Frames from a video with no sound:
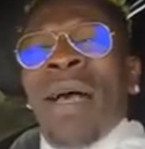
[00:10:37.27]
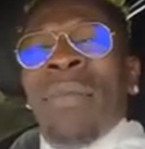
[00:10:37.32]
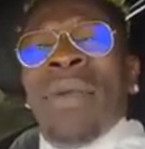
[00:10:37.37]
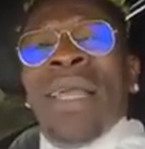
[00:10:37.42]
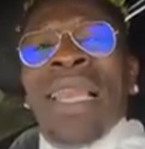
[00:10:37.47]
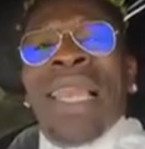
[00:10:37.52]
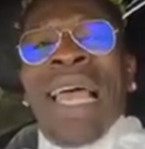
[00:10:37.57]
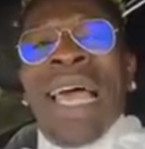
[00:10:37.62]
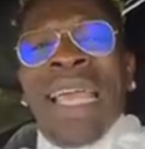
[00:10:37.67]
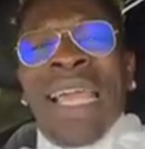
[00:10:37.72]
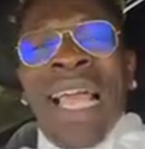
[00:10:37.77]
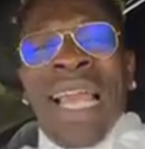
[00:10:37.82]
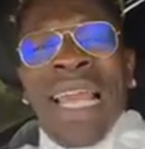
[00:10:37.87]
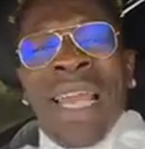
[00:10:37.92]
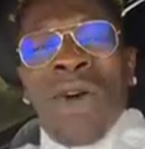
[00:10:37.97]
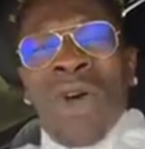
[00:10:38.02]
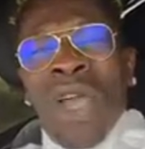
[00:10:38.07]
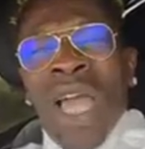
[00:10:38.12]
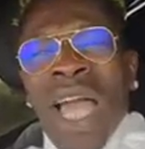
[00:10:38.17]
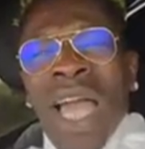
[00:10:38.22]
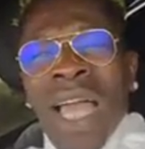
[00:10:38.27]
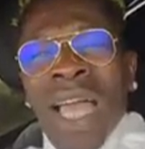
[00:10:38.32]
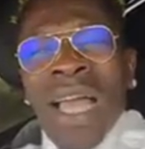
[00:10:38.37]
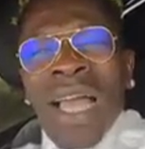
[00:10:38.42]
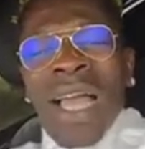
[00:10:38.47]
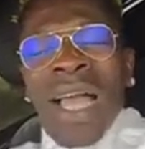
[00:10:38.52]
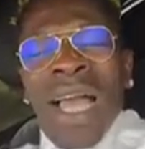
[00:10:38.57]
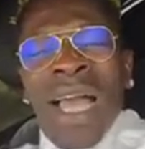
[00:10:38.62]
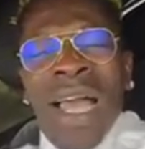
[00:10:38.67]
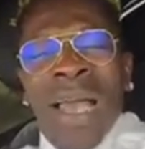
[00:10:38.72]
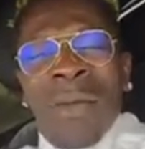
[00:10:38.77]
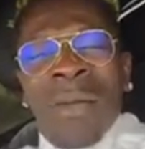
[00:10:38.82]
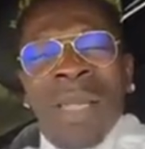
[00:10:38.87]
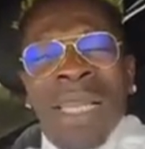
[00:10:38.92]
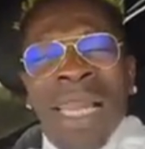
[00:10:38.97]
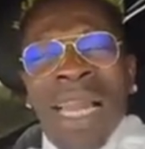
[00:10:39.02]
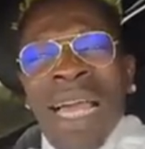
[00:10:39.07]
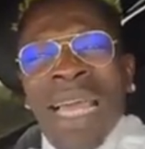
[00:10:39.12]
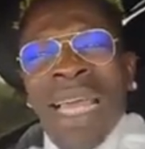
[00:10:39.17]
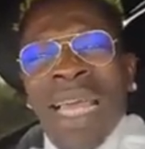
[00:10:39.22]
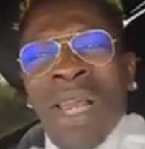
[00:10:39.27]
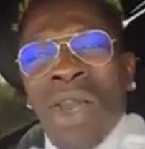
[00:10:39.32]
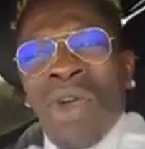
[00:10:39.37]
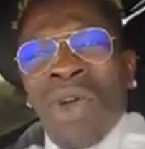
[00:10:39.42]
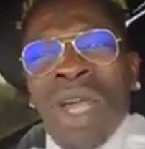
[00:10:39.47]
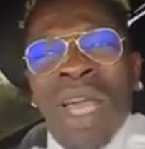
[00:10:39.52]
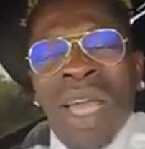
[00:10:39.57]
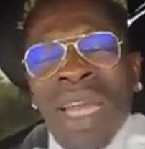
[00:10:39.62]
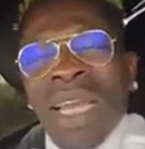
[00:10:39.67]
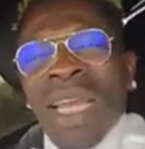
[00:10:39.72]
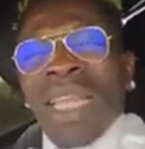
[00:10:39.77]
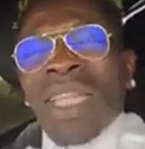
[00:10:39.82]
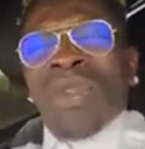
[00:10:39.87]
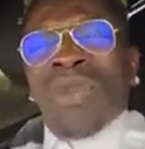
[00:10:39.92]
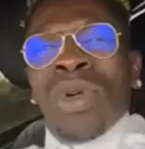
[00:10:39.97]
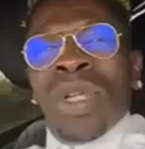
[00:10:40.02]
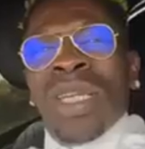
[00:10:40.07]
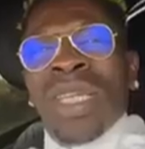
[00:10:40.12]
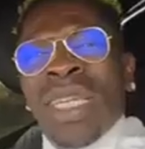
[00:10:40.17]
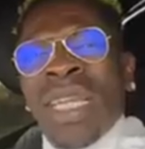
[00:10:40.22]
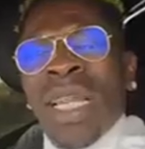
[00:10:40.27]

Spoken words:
I'm a liar lawyer. That's